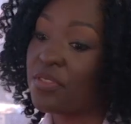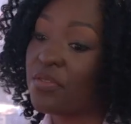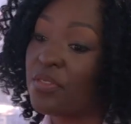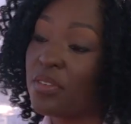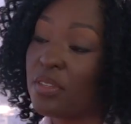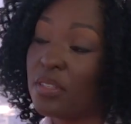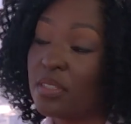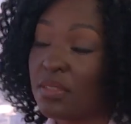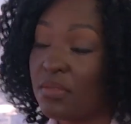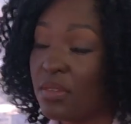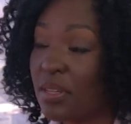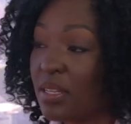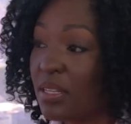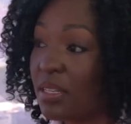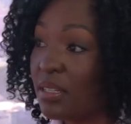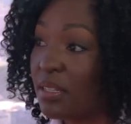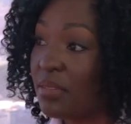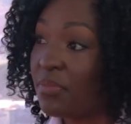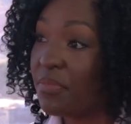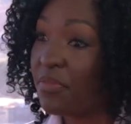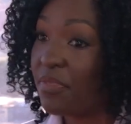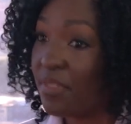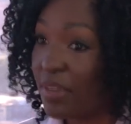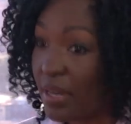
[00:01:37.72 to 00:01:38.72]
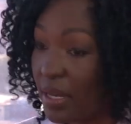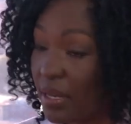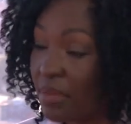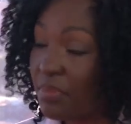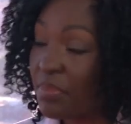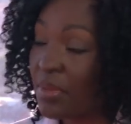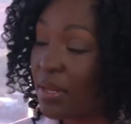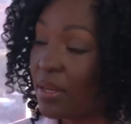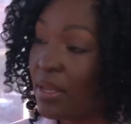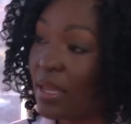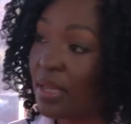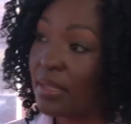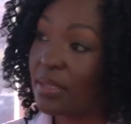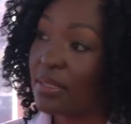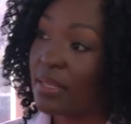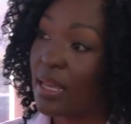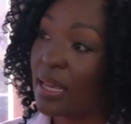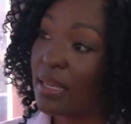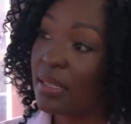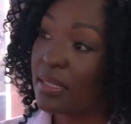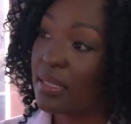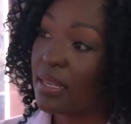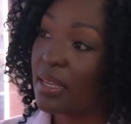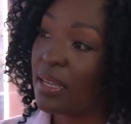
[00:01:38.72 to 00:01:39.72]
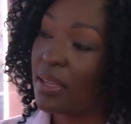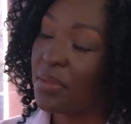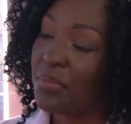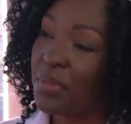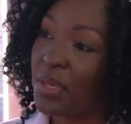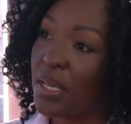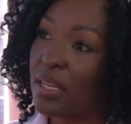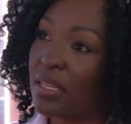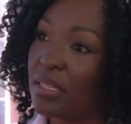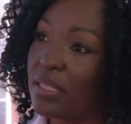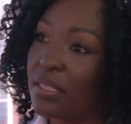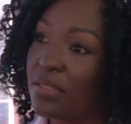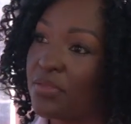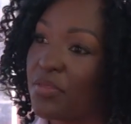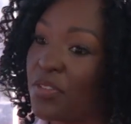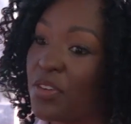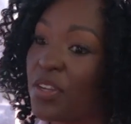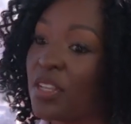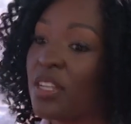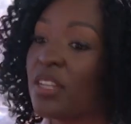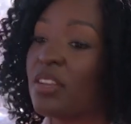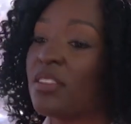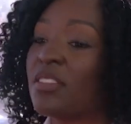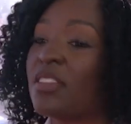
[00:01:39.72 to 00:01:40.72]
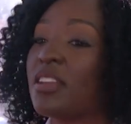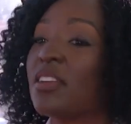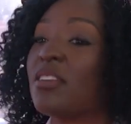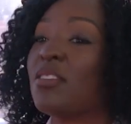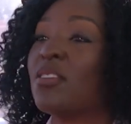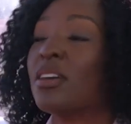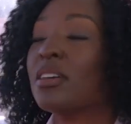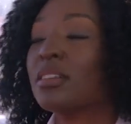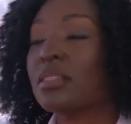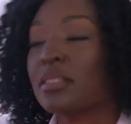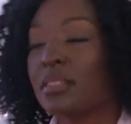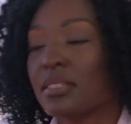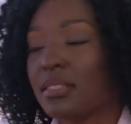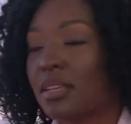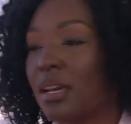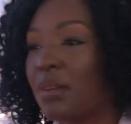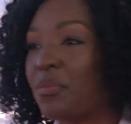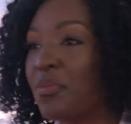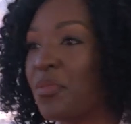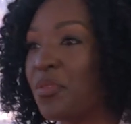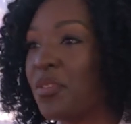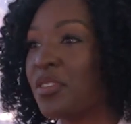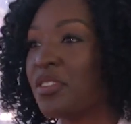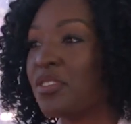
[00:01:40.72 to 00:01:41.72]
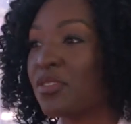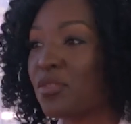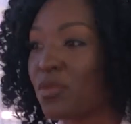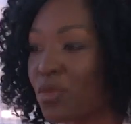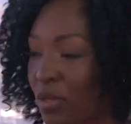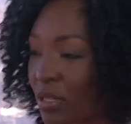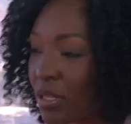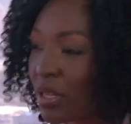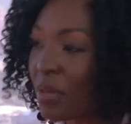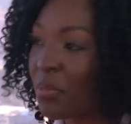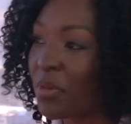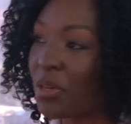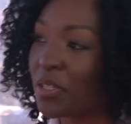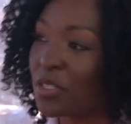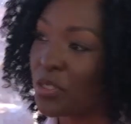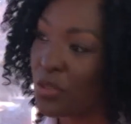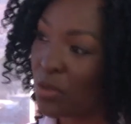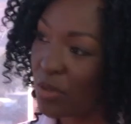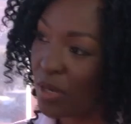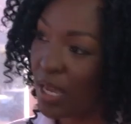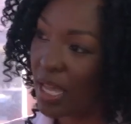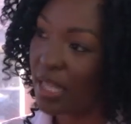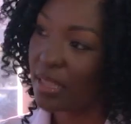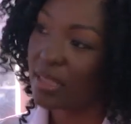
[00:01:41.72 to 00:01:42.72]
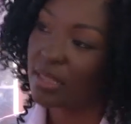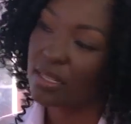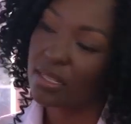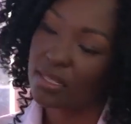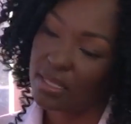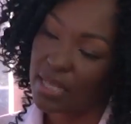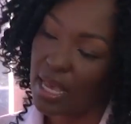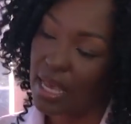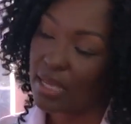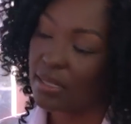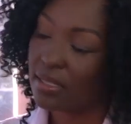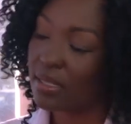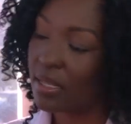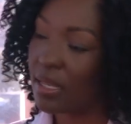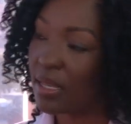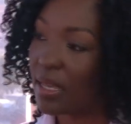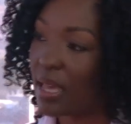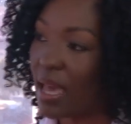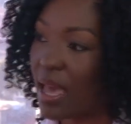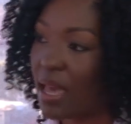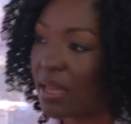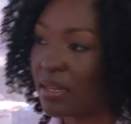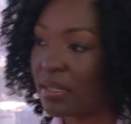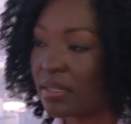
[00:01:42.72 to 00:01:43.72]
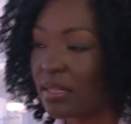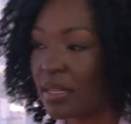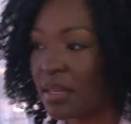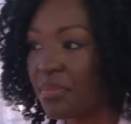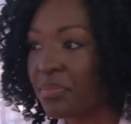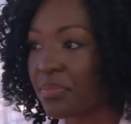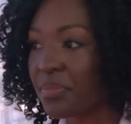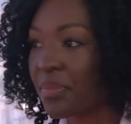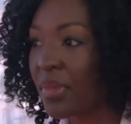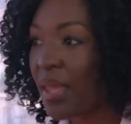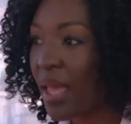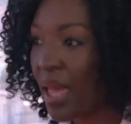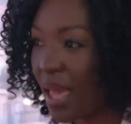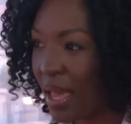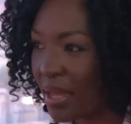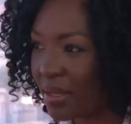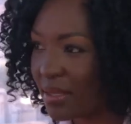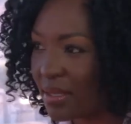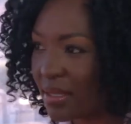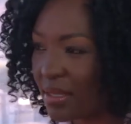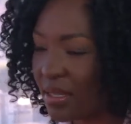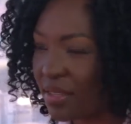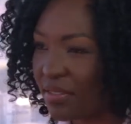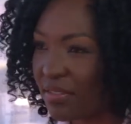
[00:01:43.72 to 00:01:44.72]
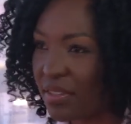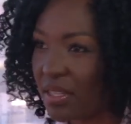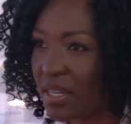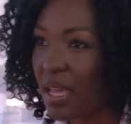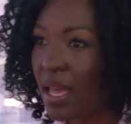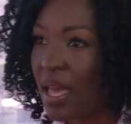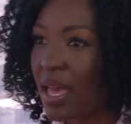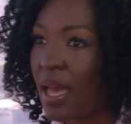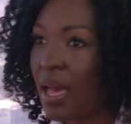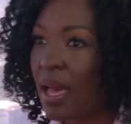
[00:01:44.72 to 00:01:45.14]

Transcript: of all, it's really been exciting because for the longest time we were just talking about 2 athletes, Isaac and Stephen.